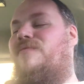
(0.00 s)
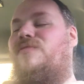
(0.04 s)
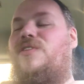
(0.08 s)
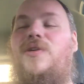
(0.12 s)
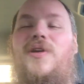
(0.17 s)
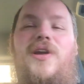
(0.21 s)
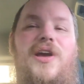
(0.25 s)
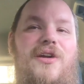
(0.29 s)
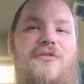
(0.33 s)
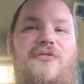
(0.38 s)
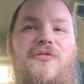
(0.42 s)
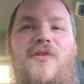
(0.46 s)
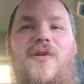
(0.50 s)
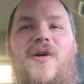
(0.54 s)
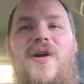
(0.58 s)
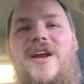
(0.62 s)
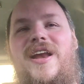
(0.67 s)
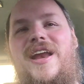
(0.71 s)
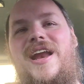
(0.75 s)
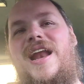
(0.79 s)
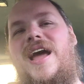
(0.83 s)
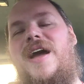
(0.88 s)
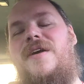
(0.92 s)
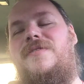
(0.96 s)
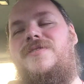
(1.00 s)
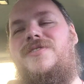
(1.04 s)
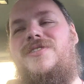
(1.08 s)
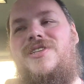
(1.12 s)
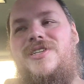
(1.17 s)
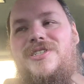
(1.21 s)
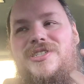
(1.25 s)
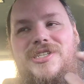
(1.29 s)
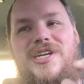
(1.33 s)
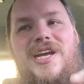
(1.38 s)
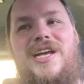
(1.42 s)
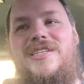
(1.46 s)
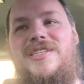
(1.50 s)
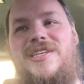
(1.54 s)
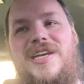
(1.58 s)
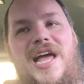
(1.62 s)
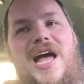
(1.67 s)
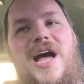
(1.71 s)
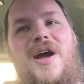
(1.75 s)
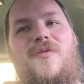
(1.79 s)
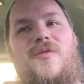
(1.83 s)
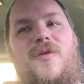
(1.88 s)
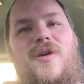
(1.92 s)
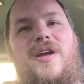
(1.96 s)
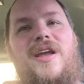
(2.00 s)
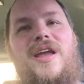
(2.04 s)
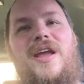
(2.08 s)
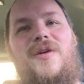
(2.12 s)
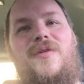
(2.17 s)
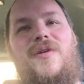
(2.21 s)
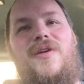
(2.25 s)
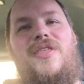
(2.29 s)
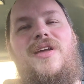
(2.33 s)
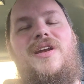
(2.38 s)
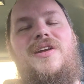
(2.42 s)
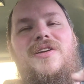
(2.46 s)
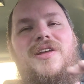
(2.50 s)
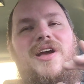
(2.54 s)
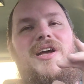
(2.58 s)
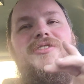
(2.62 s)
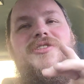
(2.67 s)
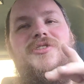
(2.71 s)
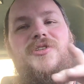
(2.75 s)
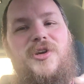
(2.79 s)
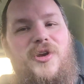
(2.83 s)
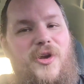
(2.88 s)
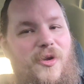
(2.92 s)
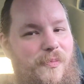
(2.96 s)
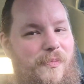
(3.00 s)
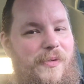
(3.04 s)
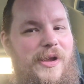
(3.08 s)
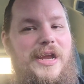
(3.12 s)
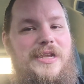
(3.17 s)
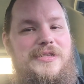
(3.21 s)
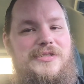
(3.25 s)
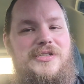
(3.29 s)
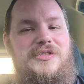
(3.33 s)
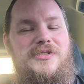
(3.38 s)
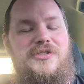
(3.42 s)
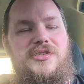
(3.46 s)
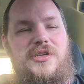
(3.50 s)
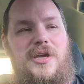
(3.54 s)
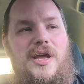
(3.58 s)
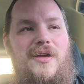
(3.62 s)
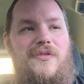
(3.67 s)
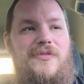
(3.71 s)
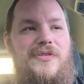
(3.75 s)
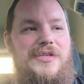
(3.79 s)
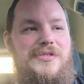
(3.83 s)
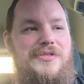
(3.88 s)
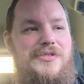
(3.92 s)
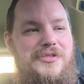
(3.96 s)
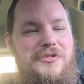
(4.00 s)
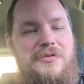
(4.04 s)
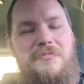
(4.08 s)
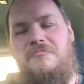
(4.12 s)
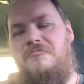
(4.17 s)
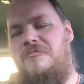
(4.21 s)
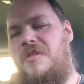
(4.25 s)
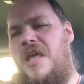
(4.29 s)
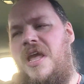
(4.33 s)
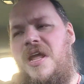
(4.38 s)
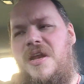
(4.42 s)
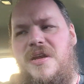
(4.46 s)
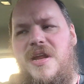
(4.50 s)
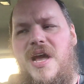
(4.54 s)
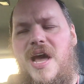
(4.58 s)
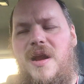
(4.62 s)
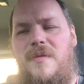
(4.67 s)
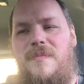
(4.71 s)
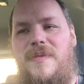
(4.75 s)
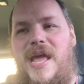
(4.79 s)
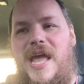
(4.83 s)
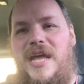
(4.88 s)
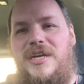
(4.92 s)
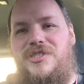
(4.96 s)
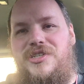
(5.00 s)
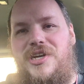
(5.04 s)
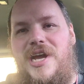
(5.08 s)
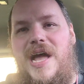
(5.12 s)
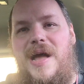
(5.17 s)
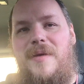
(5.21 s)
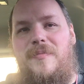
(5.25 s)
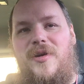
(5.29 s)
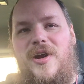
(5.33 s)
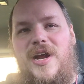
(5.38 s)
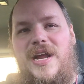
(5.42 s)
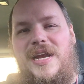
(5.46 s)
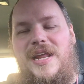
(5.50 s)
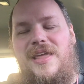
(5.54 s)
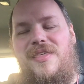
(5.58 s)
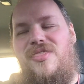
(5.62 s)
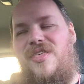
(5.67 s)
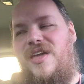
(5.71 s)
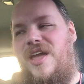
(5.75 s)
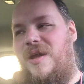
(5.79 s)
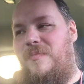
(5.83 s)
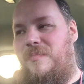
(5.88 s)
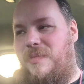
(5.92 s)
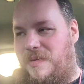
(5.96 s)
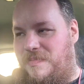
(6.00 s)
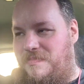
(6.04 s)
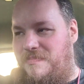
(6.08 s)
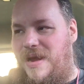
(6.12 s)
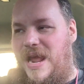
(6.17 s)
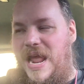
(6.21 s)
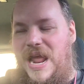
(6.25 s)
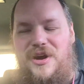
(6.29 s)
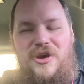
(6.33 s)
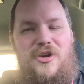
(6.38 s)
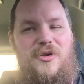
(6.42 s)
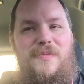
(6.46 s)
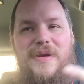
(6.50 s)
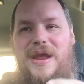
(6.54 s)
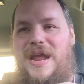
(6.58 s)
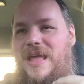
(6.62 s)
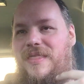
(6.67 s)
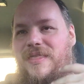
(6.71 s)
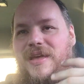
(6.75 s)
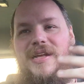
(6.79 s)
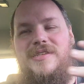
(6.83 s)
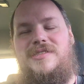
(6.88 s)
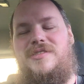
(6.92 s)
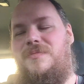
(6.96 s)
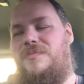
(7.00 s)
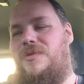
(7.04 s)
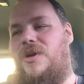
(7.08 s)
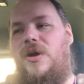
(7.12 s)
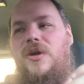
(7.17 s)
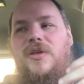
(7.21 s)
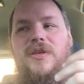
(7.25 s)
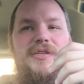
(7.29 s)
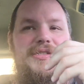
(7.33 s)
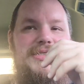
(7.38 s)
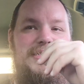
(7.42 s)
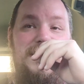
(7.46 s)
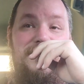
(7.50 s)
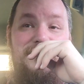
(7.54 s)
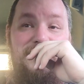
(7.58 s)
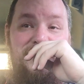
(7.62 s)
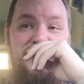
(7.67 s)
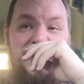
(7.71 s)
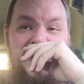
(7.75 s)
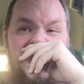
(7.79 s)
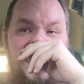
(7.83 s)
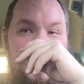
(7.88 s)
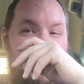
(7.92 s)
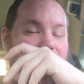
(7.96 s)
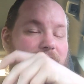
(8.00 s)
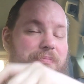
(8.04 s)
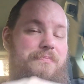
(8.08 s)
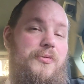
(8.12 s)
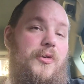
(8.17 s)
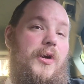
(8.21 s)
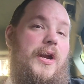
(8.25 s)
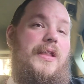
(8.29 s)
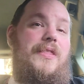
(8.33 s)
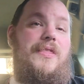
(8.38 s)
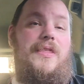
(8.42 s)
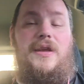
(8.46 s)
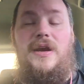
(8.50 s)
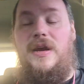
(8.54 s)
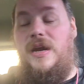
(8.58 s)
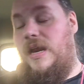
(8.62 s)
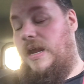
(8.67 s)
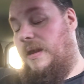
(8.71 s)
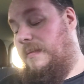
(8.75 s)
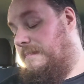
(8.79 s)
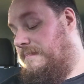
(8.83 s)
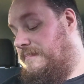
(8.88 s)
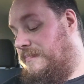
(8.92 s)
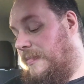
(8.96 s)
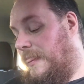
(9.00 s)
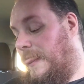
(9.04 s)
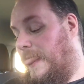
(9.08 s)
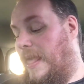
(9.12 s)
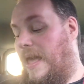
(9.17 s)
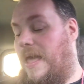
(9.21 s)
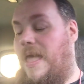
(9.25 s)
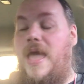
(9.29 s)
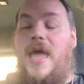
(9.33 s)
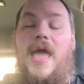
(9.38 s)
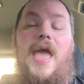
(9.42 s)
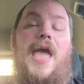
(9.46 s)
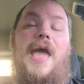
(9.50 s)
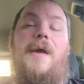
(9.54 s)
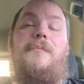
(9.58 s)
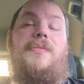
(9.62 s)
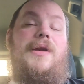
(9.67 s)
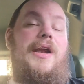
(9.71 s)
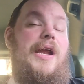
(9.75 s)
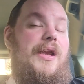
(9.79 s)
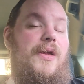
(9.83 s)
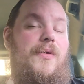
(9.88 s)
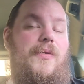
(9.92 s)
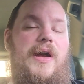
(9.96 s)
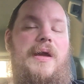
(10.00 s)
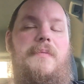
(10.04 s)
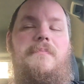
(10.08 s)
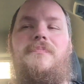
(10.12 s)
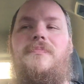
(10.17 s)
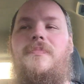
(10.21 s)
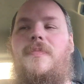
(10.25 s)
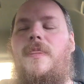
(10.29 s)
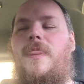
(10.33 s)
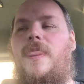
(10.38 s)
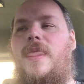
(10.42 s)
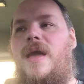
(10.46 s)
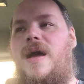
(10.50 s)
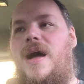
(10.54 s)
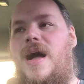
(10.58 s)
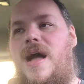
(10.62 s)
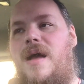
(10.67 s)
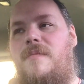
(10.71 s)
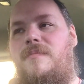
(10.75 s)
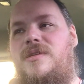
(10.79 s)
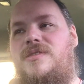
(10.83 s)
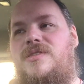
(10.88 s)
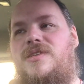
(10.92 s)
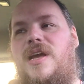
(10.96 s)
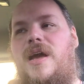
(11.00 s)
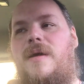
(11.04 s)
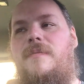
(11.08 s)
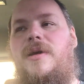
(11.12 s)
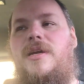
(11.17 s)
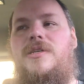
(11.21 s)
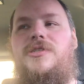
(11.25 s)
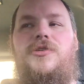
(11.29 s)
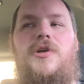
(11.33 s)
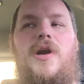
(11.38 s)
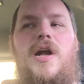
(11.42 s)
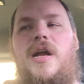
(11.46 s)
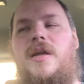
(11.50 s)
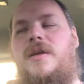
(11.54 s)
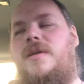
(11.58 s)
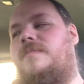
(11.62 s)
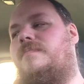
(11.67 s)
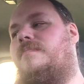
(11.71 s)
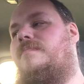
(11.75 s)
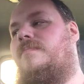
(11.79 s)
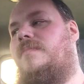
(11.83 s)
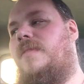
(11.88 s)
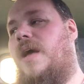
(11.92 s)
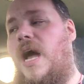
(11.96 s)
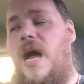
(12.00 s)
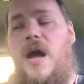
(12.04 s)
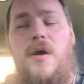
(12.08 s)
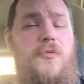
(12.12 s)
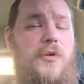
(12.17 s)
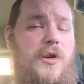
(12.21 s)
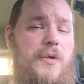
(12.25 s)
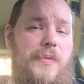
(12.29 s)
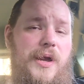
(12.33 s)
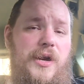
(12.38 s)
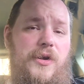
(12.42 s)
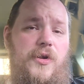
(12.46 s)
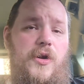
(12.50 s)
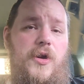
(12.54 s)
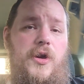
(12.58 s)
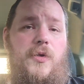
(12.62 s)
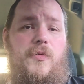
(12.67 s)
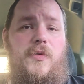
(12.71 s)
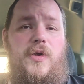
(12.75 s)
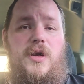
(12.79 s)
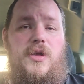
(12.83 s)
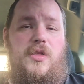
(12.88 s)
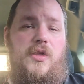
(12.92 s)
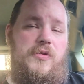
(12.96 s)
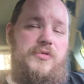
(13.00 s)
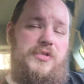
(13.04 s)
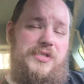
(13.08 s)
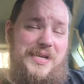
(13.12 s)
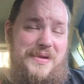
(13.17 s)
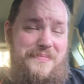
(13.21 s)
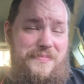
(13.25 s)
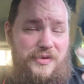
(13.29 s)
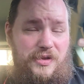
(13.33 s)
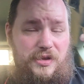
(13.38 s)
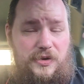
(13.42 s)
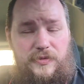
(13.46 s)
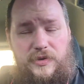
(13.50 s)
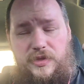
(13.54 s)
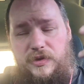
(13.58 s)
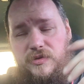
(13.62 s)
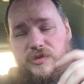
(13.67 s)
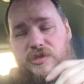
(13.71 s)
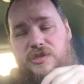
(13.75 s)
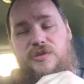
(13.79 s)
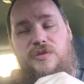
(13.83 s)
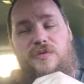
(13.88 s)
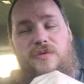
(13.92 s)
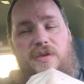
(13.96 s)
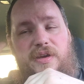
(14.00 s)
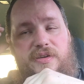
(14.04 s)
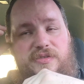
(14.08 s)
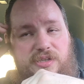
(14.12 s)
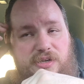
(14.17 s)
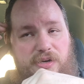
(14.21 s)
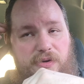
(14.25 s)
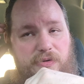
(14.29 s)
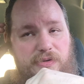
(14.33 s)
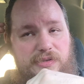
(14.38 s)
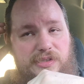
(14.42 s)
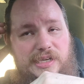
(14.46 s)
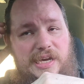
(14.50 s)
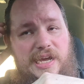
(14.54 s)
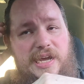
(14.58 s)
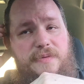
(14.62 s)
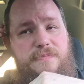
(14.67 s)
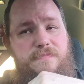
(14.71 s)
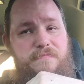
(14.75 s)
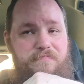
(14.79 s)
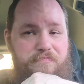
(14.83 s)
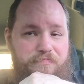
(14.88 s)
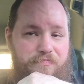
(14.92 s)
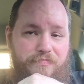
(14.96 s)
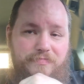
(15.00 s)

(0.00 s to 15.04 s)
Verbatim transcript: if you can avoid it, I would suggest not working with industrial paints and solvents. Not a bad job or anything, but man, oh man, that's some gnarly stuff if you end up breathing it in. But anyway, I'm inside my truck. I'm wearing my Grody work clothes. Typically, when those two things coincide,